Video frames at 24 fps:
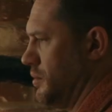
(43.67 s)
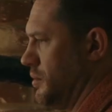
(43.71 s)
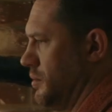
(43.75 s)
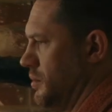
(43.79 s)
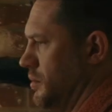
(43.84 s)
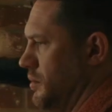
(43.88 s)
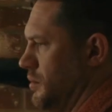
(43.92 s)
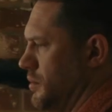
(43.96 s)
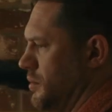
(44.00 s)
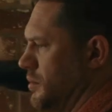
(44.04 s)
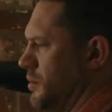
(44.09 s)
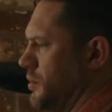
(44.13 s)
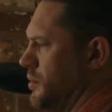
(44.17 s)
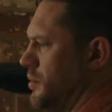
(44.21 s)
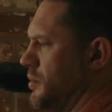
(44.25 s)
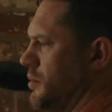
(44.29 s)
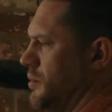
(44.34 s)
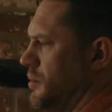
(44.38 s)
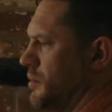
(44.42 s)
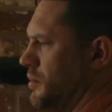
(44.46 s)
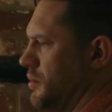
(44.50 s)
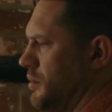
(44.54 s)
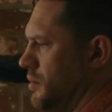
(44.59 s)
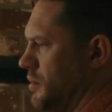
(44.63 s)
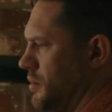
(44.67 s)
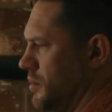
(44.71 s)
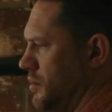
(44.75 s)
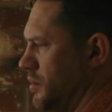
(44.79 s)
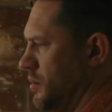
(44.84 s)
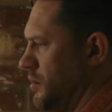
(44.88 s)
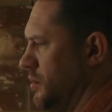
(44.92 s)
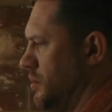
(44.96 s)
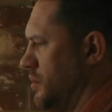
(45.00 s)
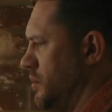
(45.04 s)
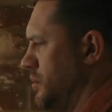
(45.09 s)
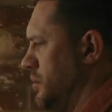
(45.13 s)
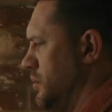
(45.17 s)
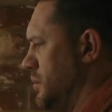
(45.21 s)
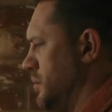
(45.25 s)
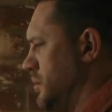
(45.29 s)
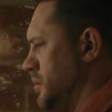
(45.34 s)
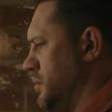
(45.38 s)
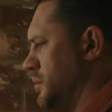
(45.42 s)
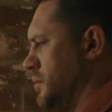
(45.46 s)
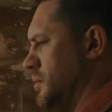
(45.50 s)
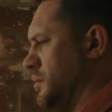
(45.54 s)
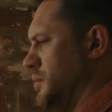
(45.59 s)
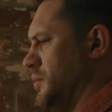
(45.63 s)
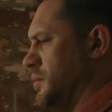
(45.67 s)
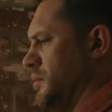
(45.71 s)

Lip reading: Nothing is said.